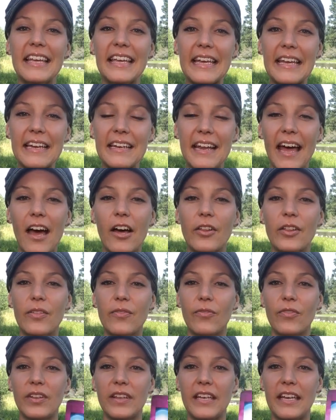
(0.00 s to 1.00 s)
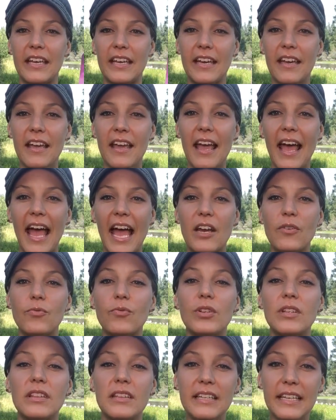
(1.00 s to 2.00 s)
Eat healthfully and
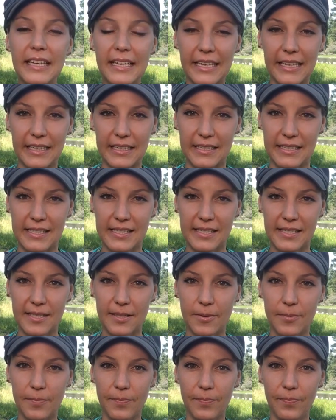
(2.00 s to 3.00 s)
release